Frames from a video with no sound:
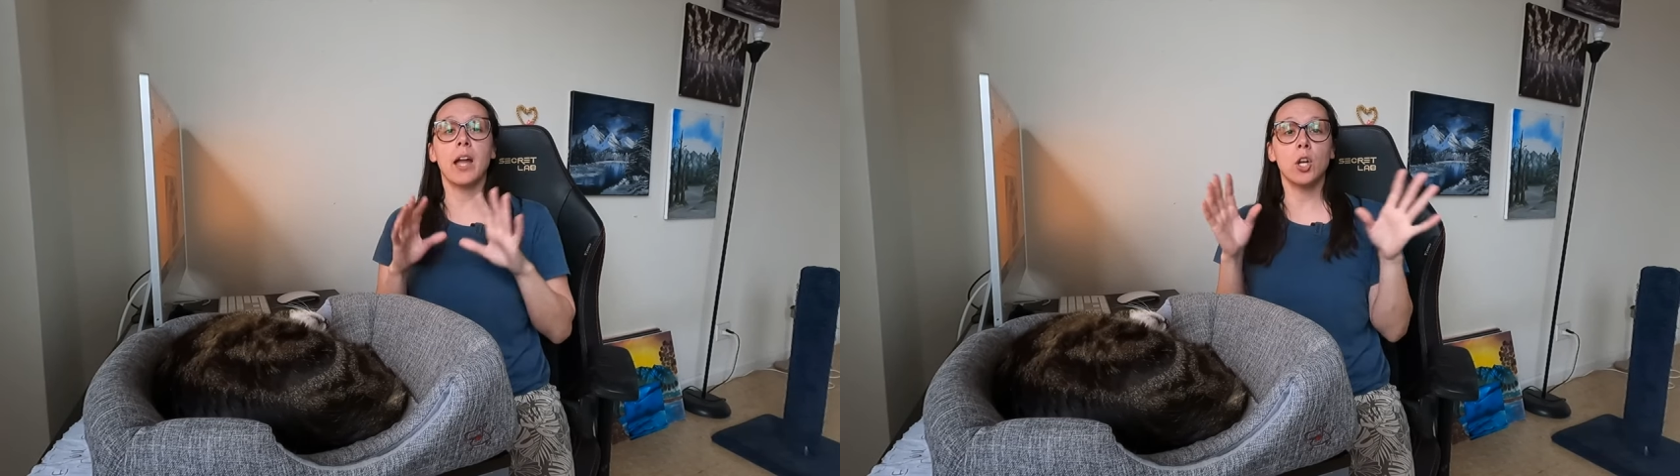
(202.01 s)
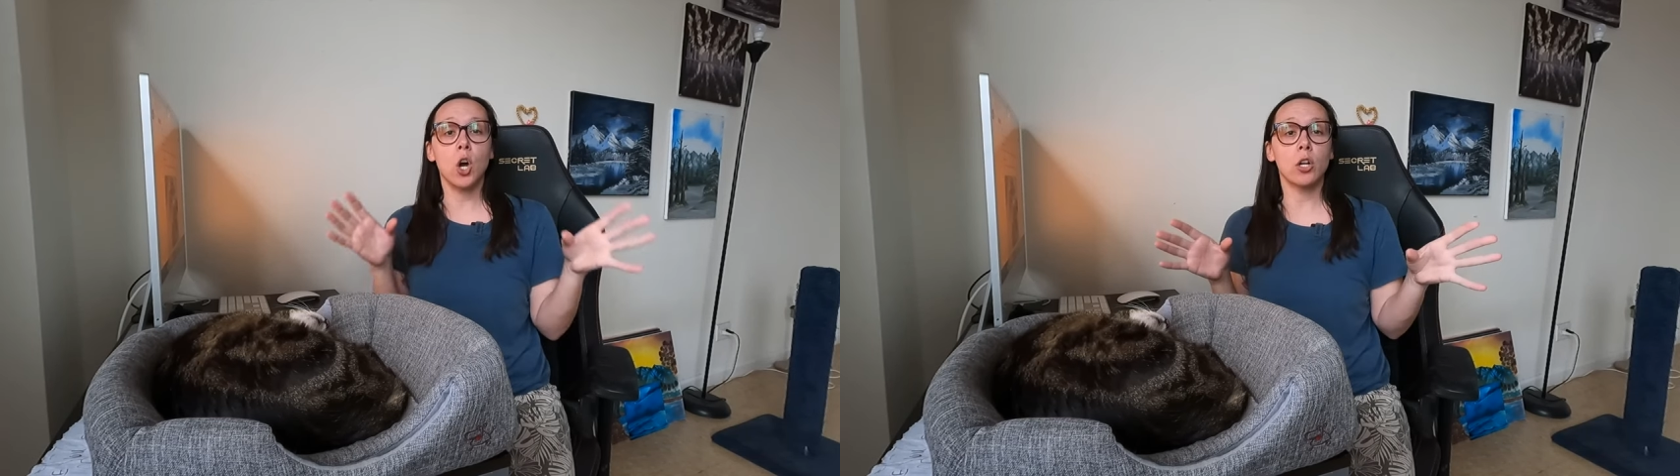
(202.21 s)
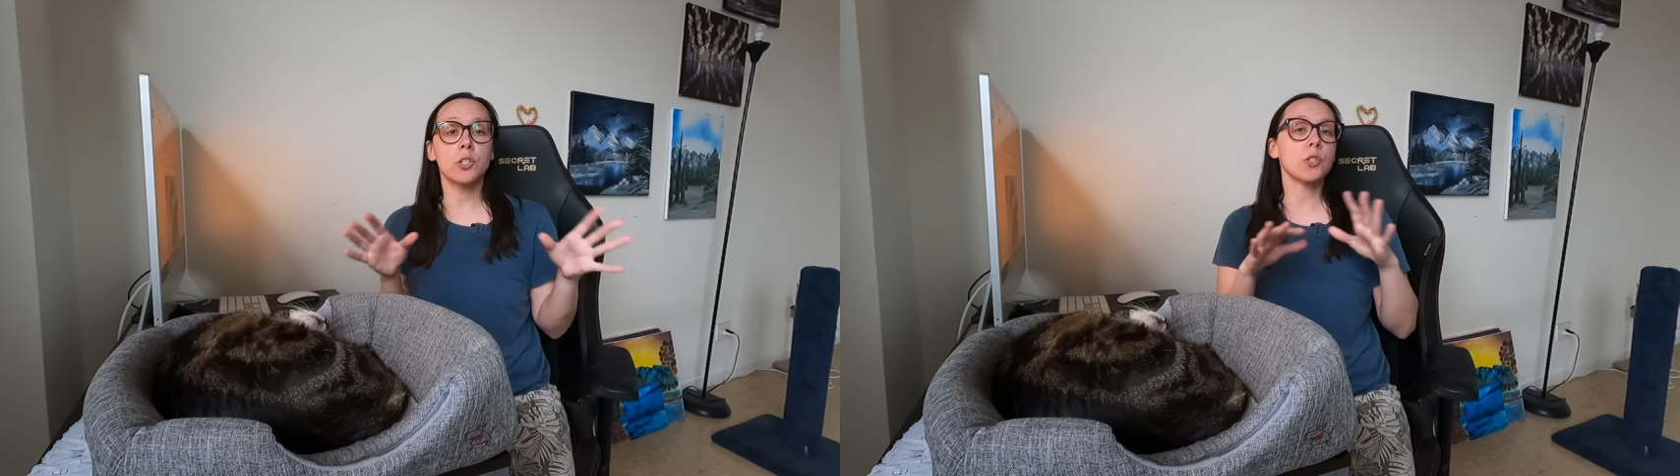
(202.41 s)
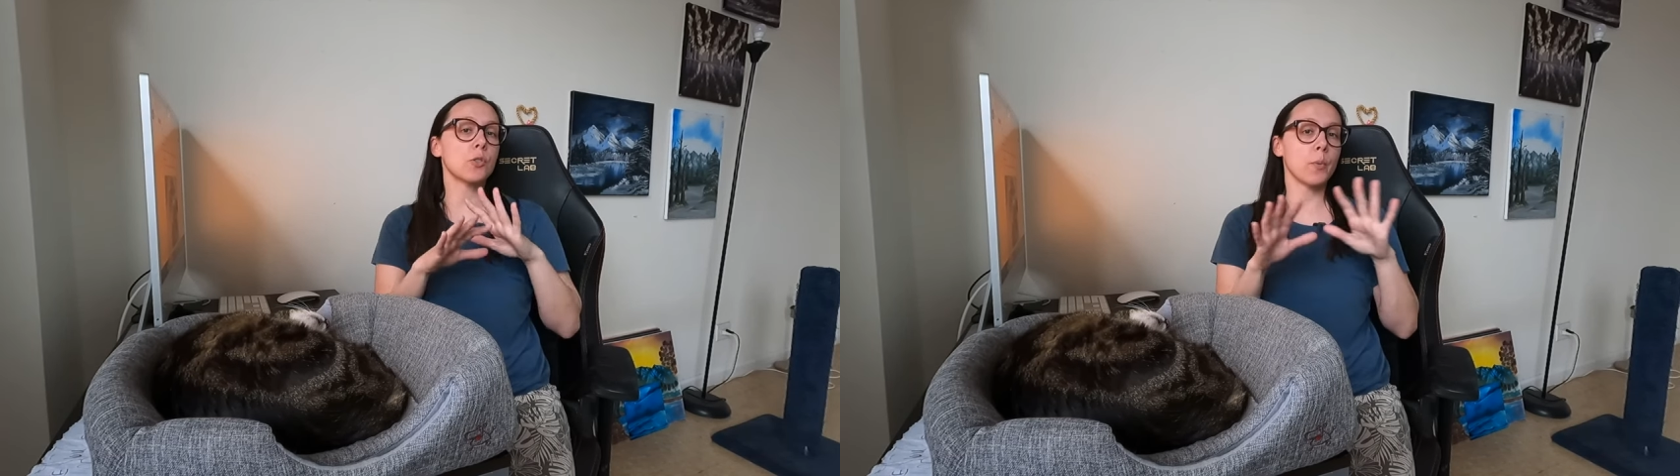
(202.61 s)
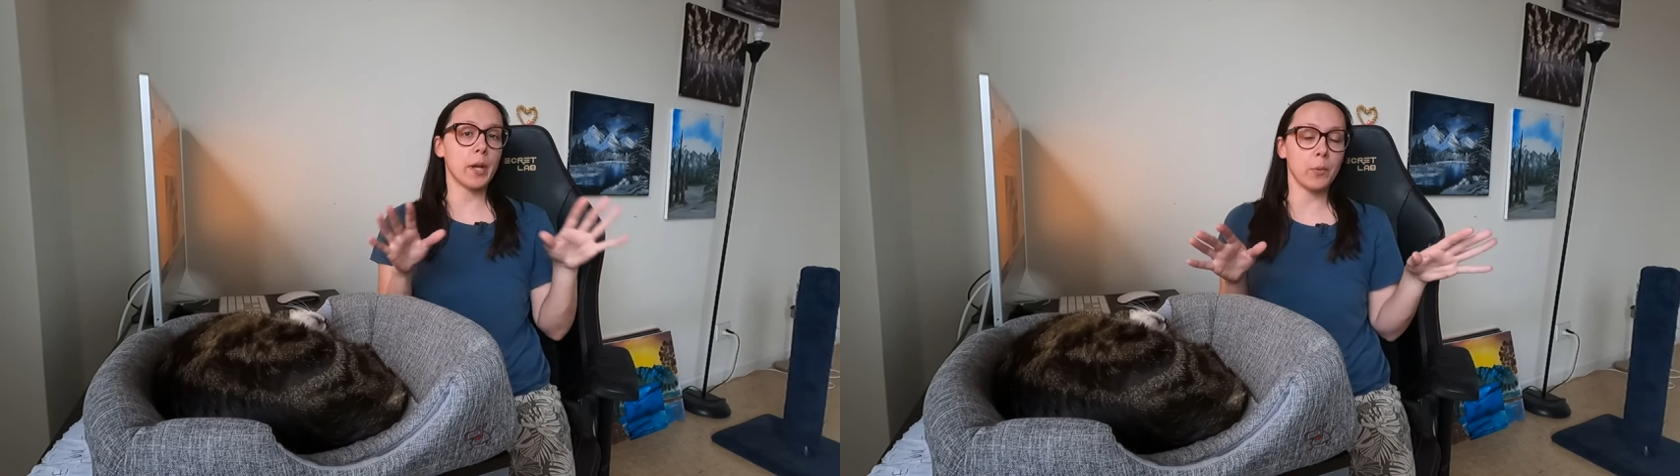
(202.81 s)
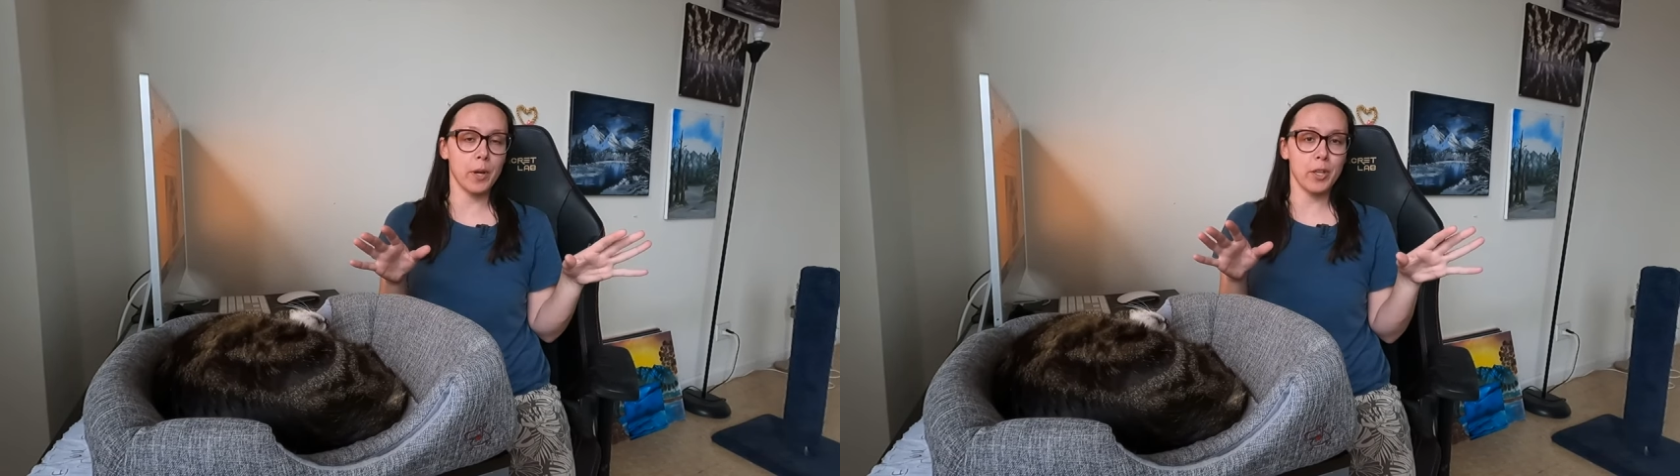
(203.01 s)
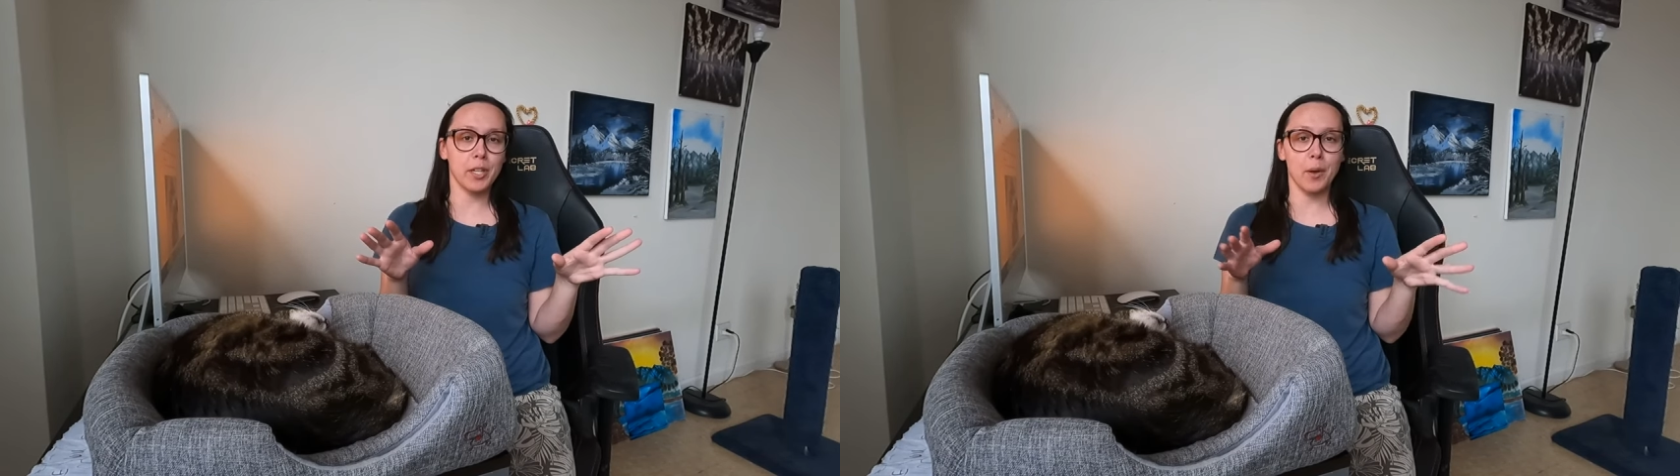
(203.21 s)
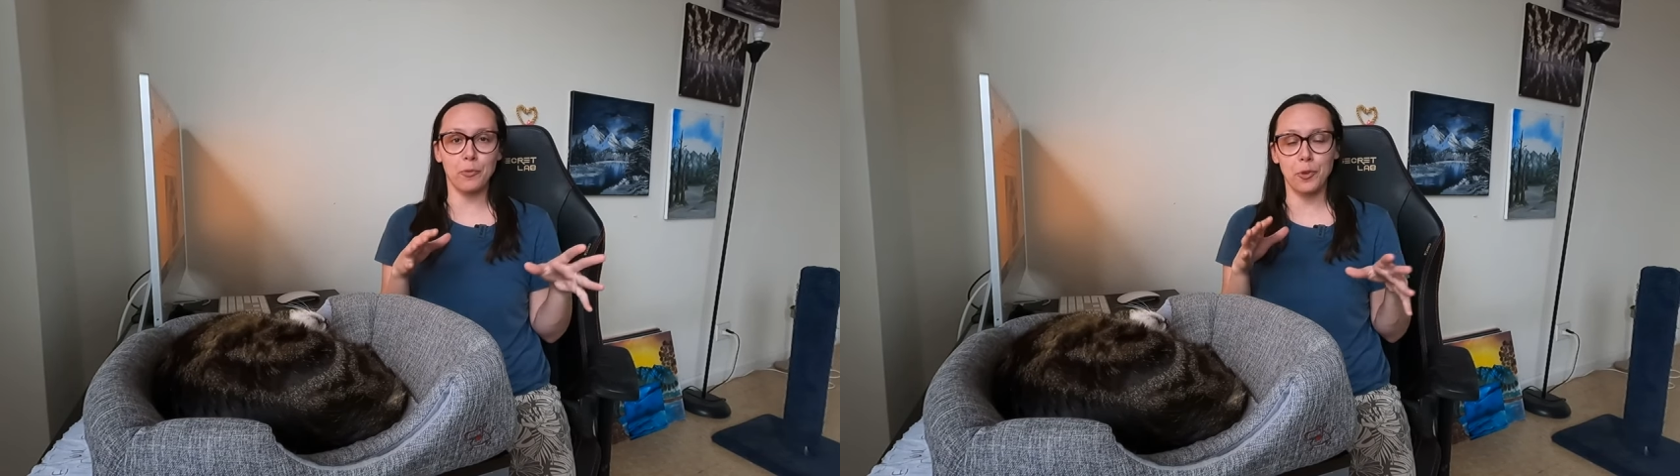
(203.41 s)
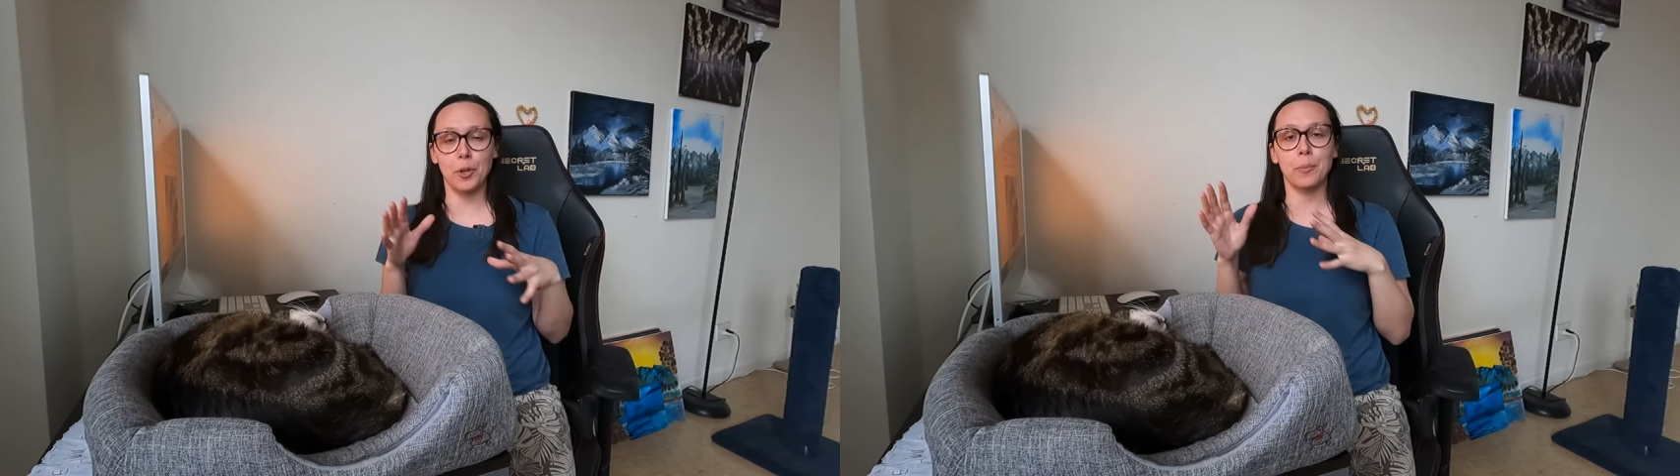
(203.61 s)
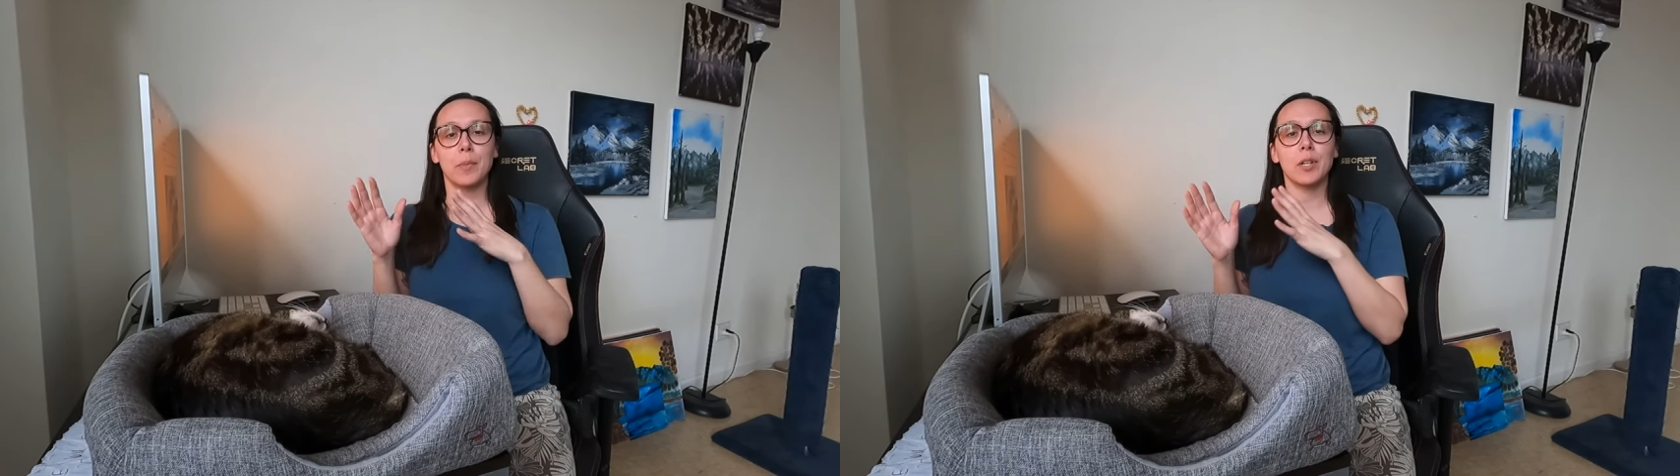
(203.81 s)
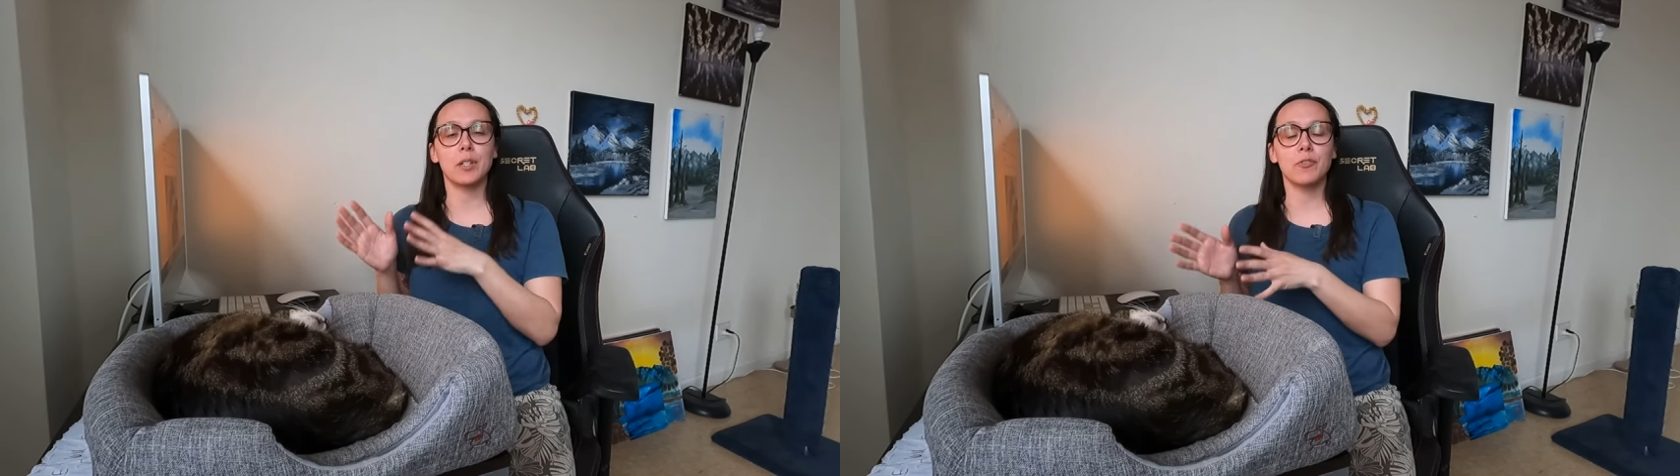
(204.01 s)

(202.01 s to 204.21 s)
And hearts, no matter where they come from,